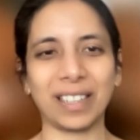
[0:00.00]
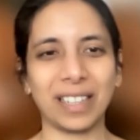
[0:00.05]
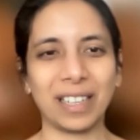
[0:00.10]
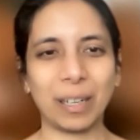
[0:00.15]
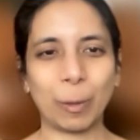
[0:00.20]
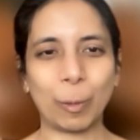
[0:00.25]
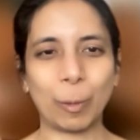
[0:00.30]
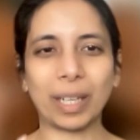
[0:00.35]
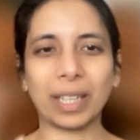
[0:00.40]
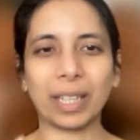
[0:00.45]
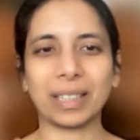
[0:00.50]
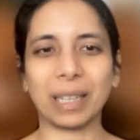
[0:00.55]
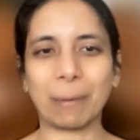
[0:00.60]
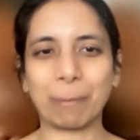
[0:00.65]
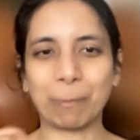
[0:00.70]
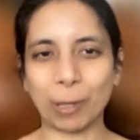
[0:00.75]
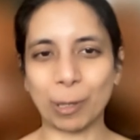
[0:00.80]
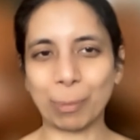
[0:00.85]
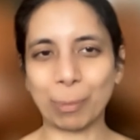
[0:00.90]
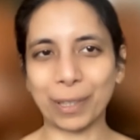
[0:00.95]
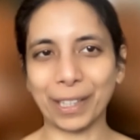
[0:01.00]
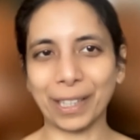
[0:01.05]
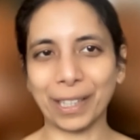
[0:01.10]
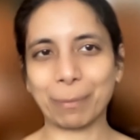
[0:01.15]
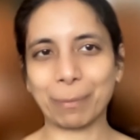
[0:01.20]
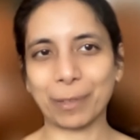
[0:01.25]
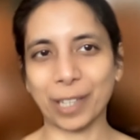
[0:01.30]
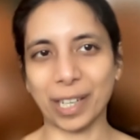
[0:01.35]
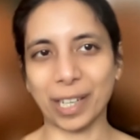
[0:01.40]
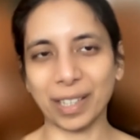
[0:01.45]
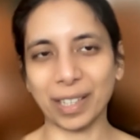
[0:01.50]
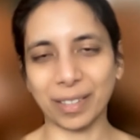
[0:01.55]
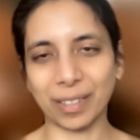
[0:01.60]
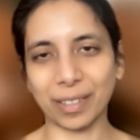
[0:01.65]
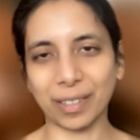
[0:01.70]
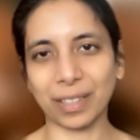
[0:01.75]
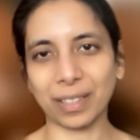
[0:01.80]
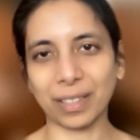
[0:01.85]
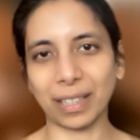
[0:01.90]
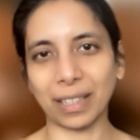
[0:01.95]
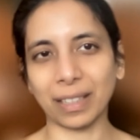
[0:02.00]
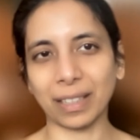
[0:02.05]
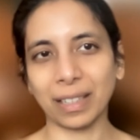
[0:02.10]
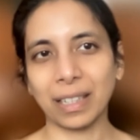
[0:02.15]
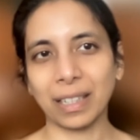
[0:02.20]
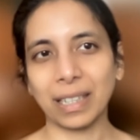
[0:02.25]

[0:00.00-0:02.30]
what are the appropriate priors and